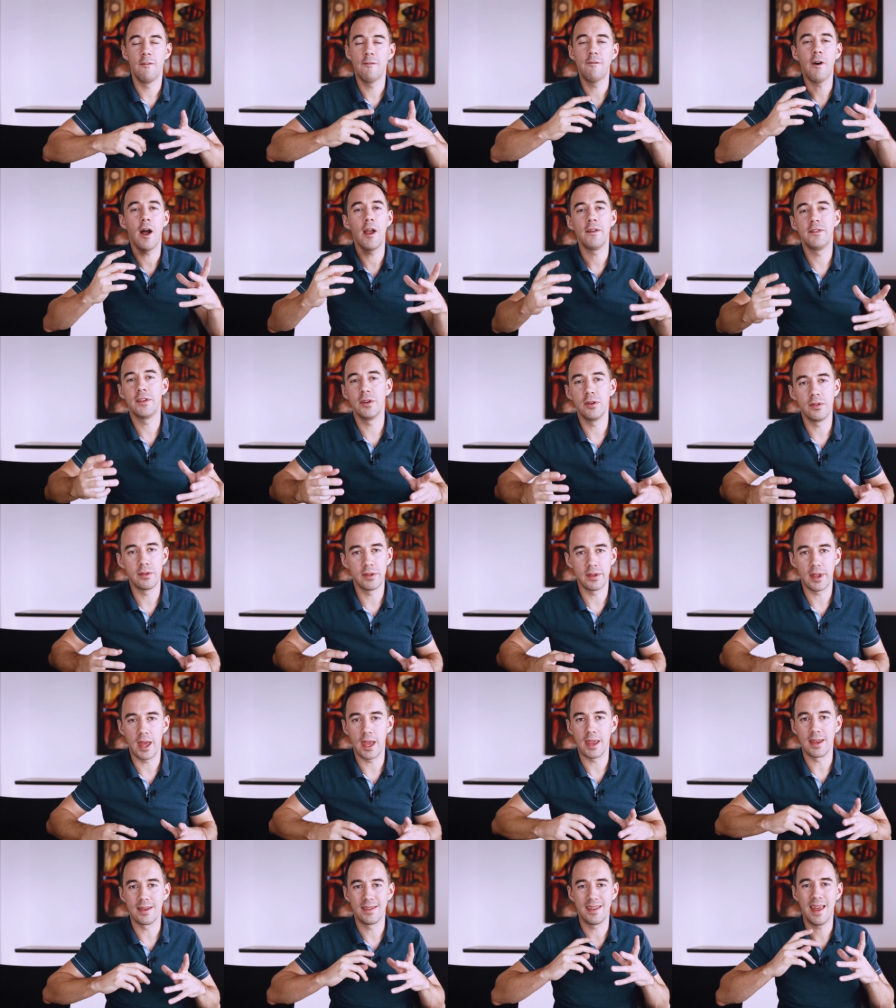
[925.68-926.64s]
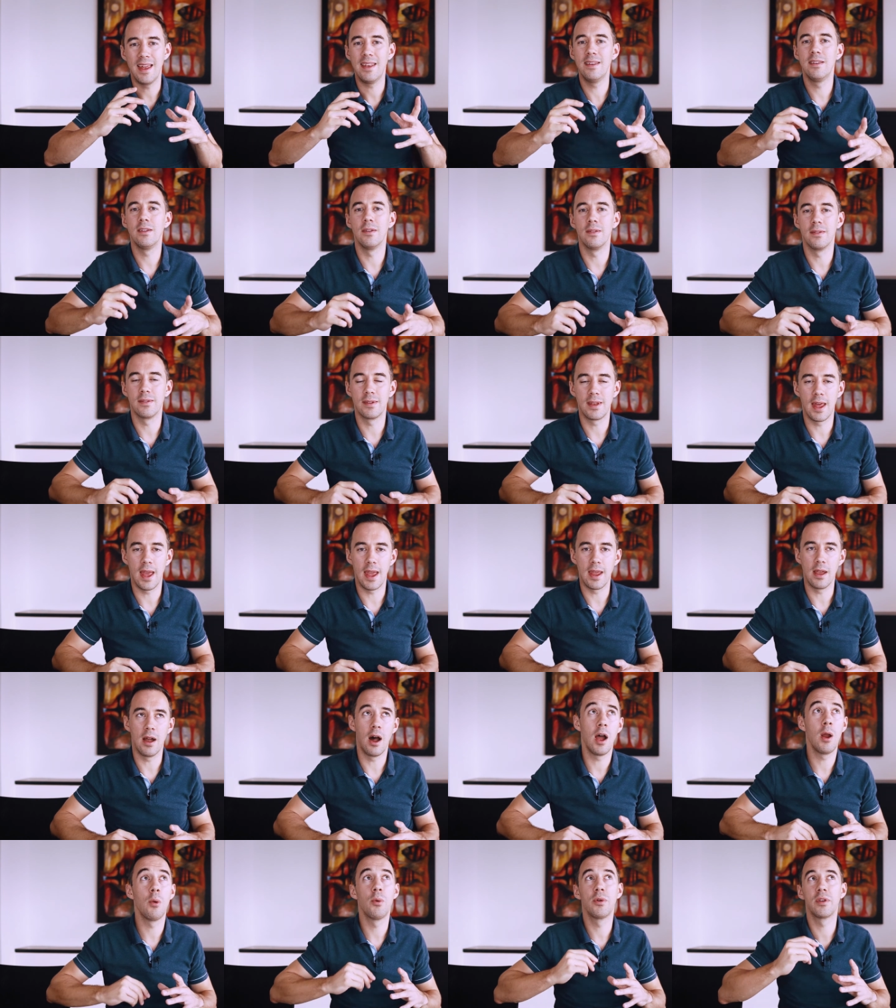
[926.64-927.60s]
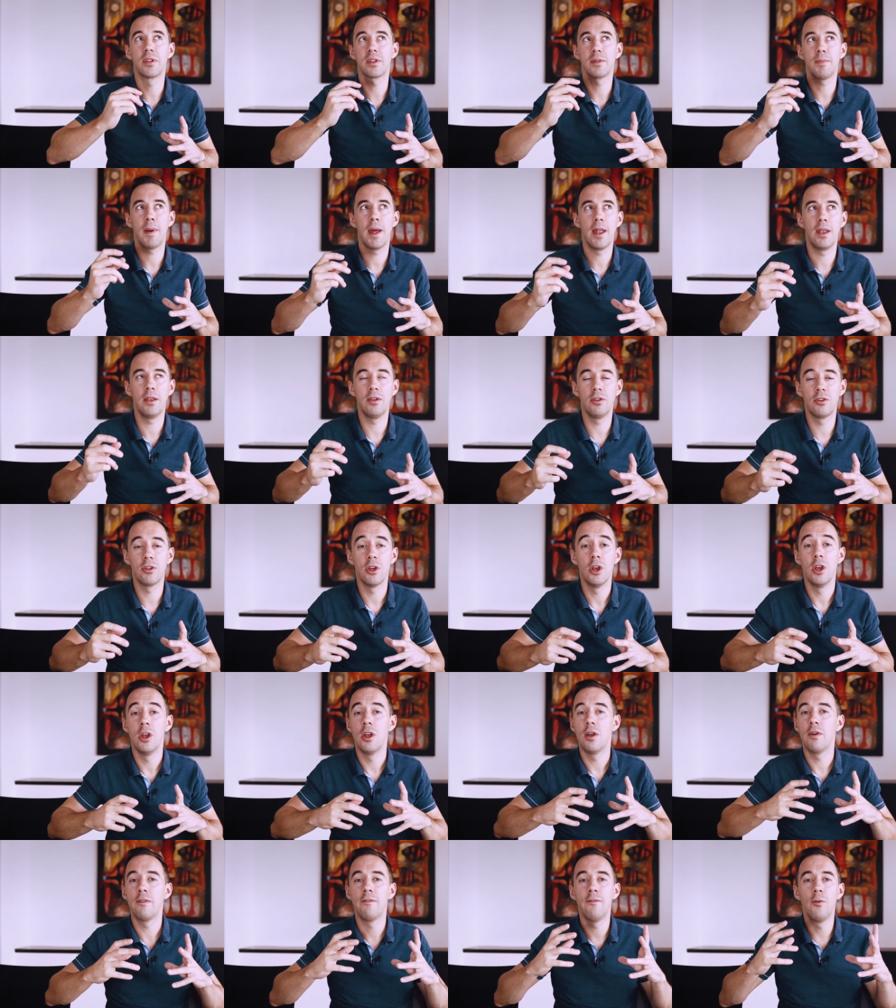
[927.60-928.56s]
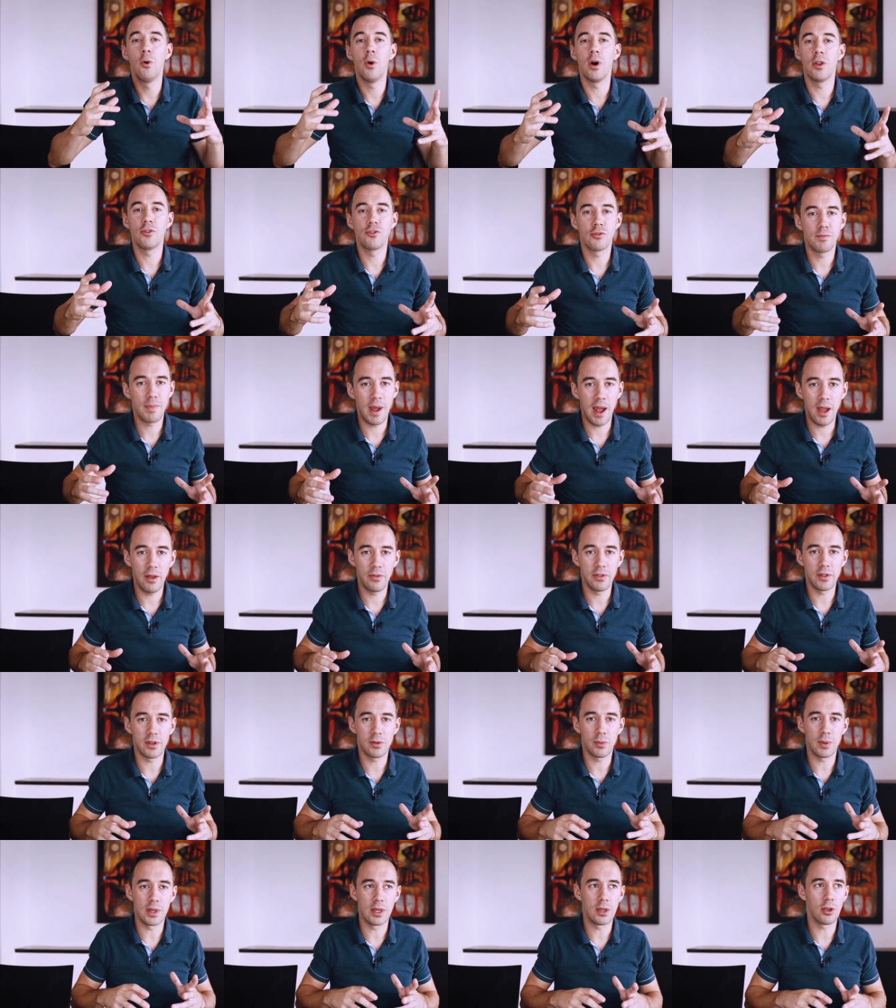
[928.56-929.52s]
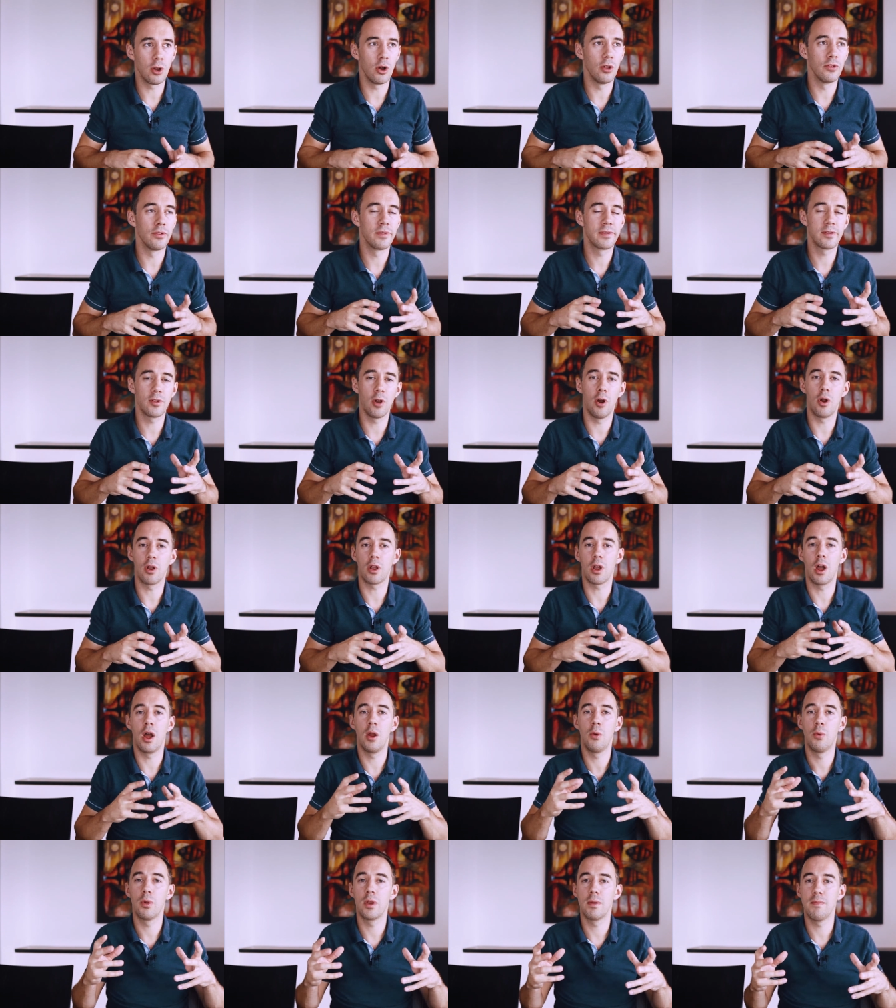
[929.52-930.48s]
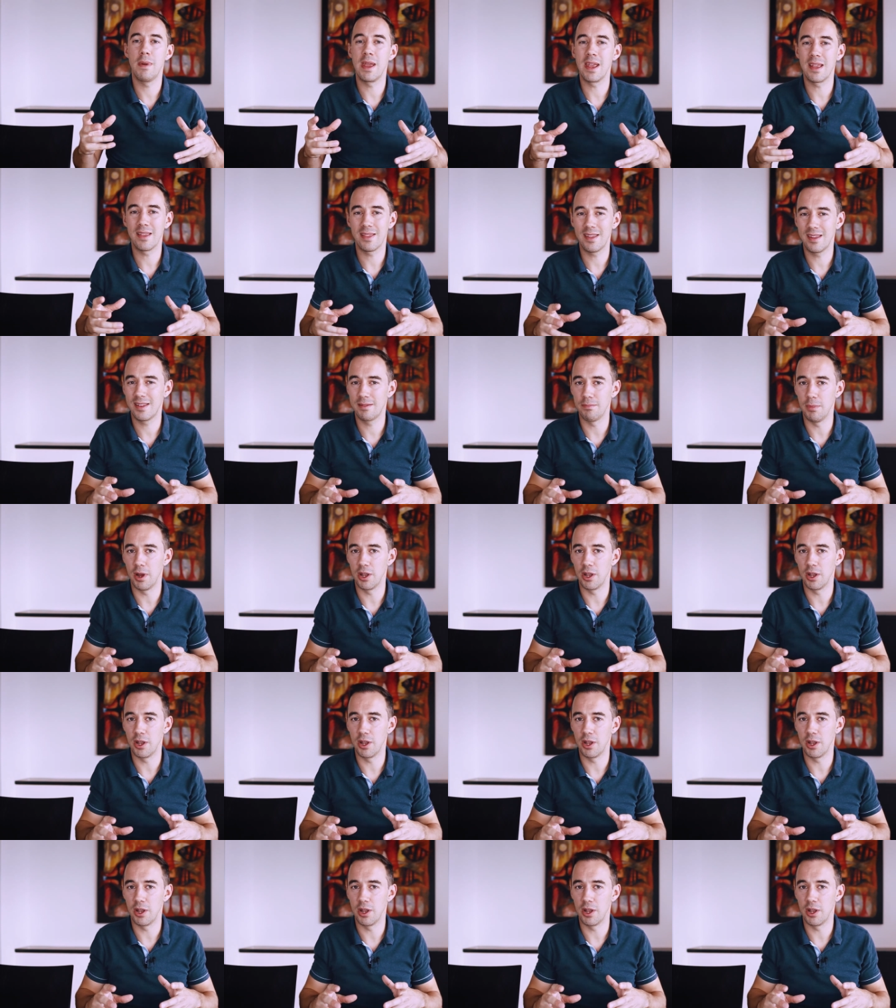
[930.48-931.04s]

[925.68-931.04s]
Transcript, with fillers: five deals a day, ten deals a day? I want to spend four hundred pounds this week on stock. I want to make this